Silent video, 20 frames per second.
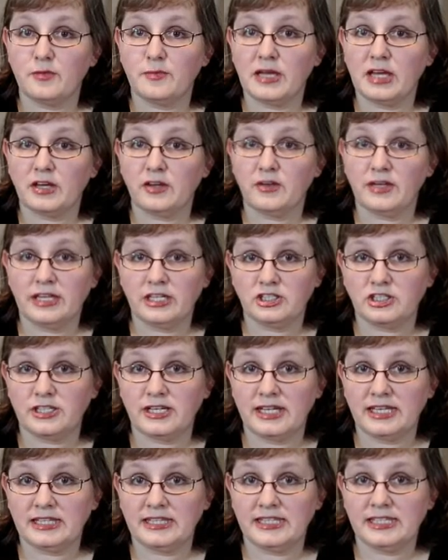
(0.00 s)
about
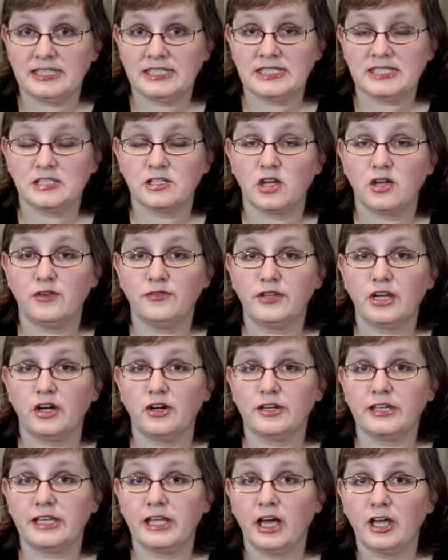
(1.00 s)
Ancient Aliens is all the
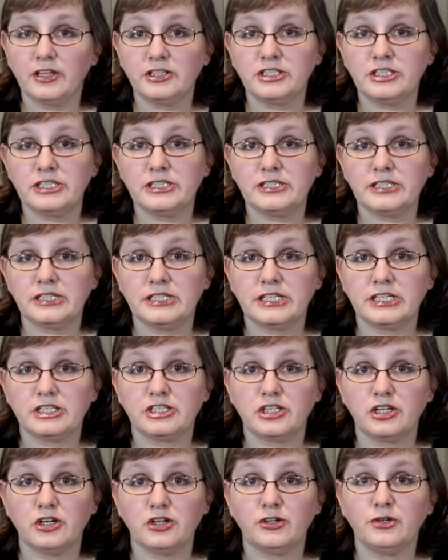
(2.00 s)
archaeology that they
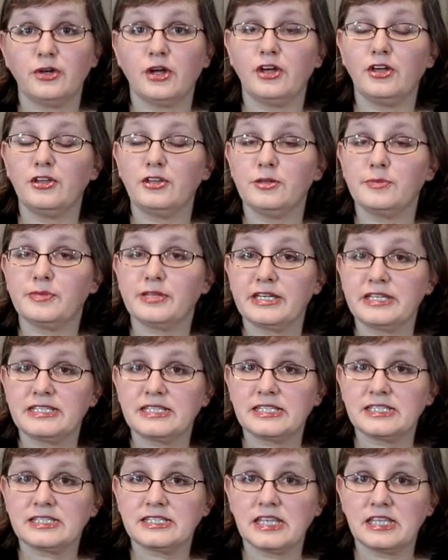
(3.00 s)
show, all the
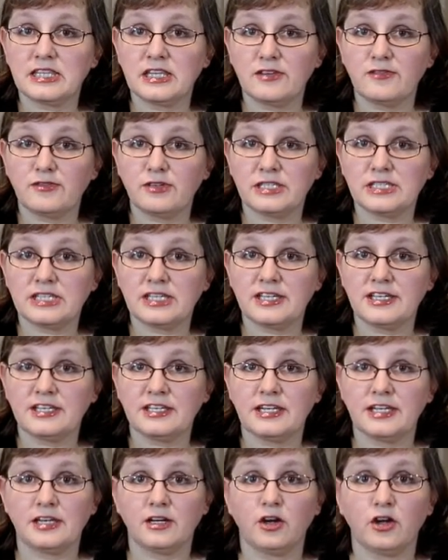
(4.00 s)
places that they
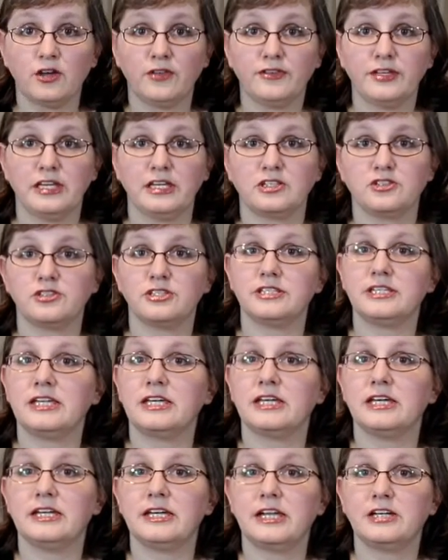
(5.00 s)
visit, and all the
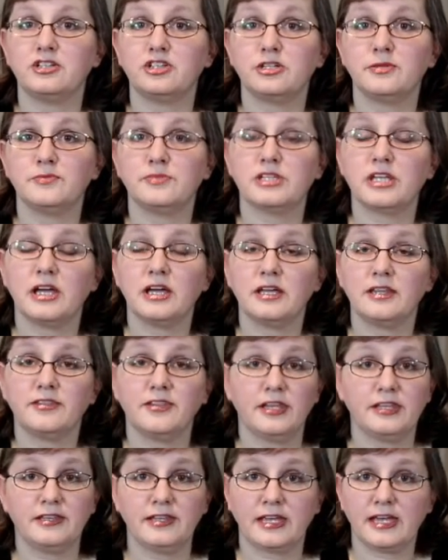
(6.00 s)
interesting conundrums
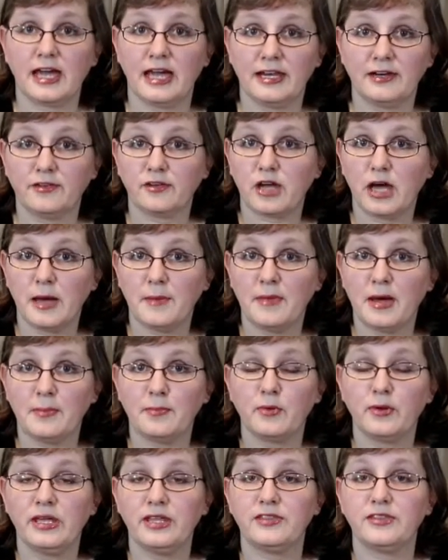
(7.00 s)
that they kind of come
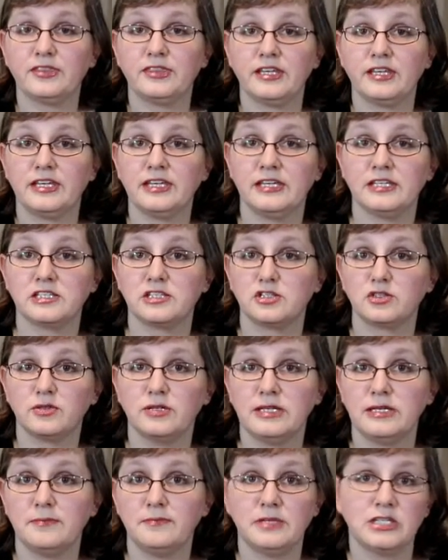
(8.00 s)
up with, the
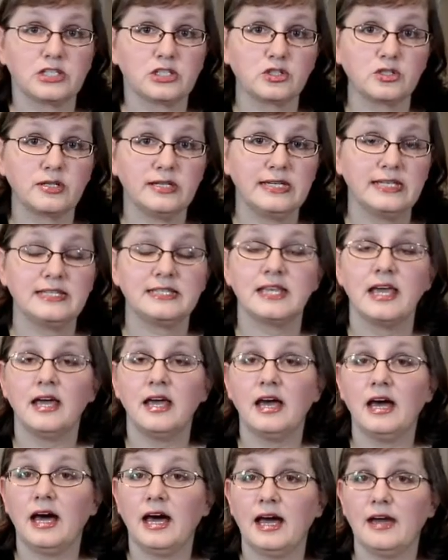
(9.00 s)
history, mysteries.
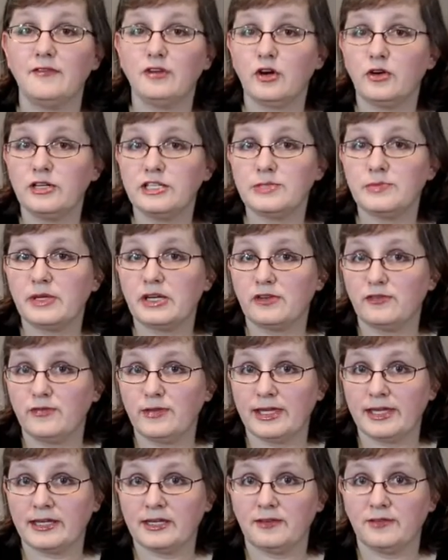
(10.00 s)
I've always been a
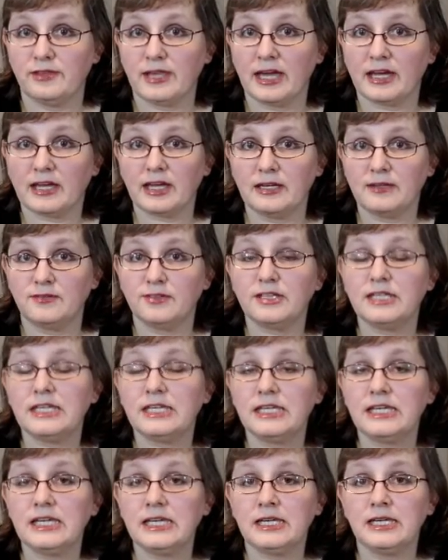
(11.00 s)
fan of that kind of
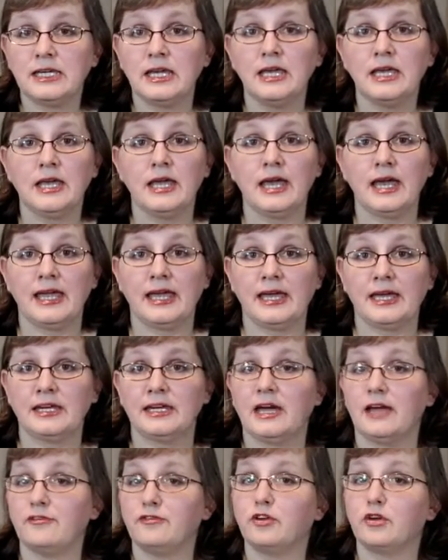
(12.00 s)
thinking,
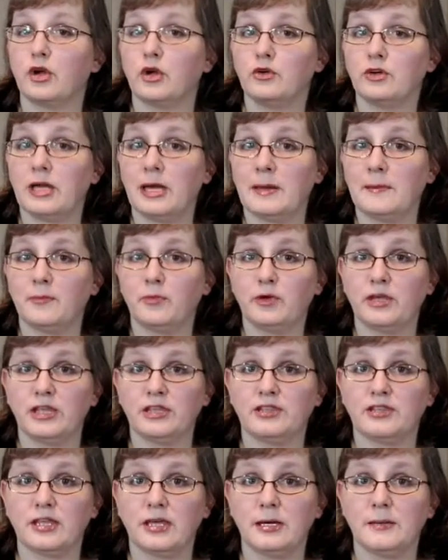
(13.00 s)
and I've grown up
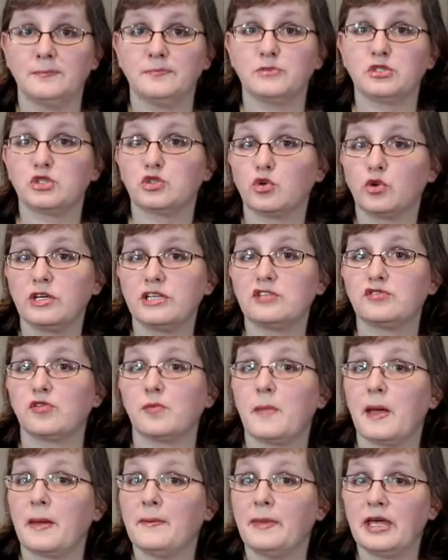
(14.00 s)
with stories
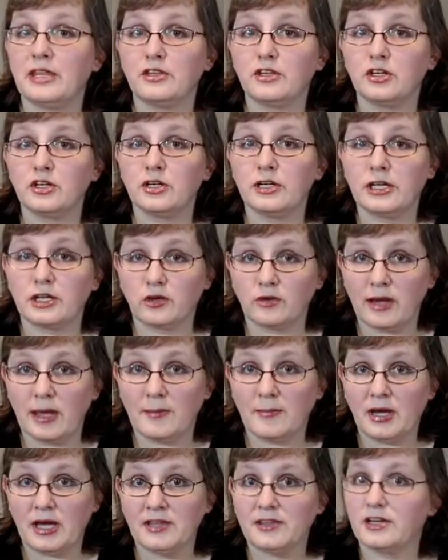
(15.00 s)
from my mother and
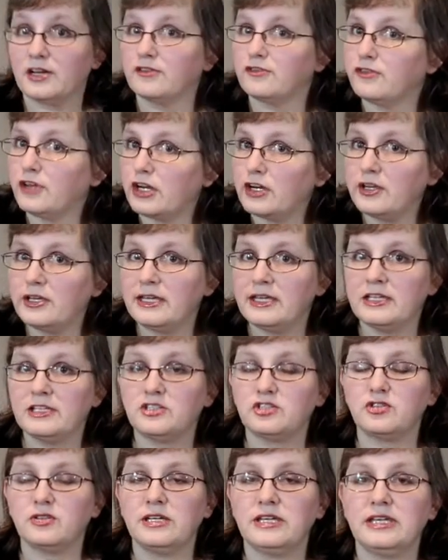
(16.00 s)
grandma that are very
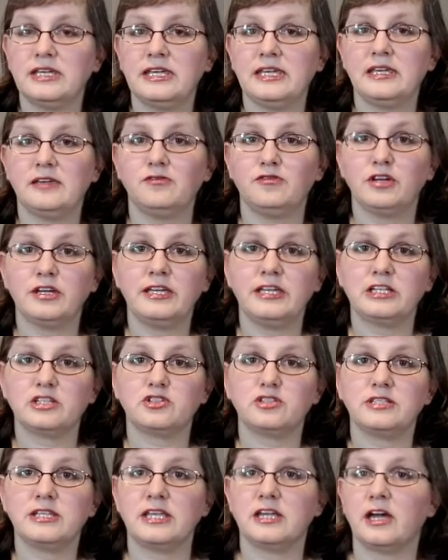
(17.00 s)
intriguing and very
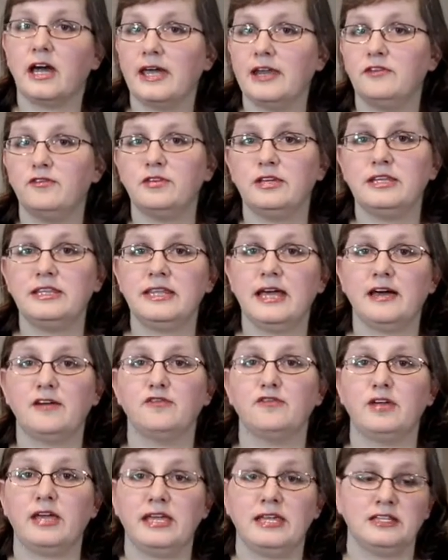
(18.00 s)
interesting, kind of in
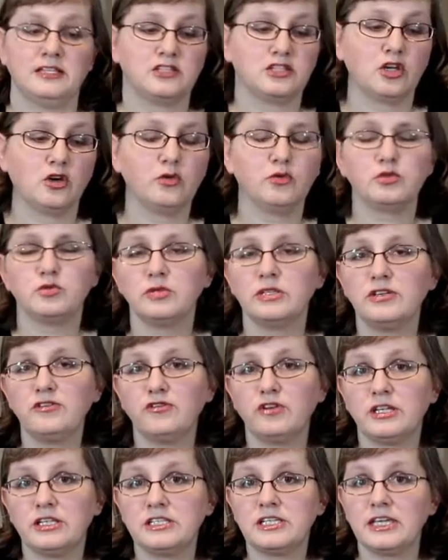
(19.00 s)
that vein. So it was really
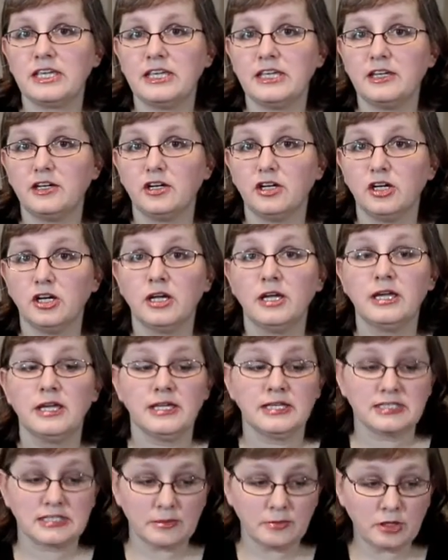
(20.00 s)
fun to hear
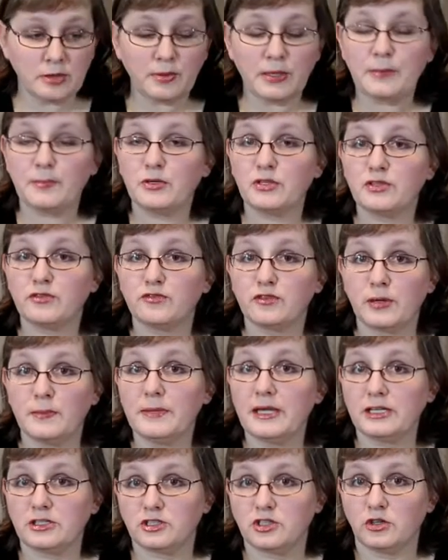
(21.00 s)
some of the people from
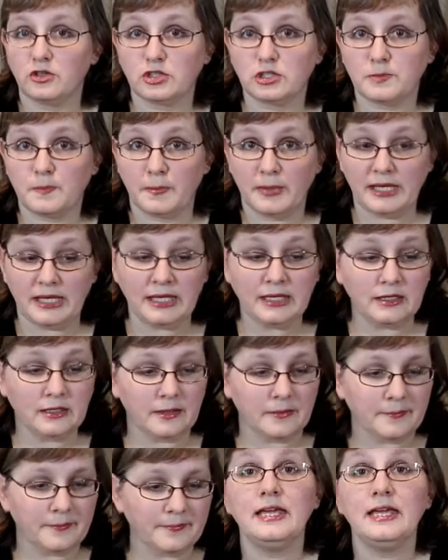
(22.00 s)
that show speak.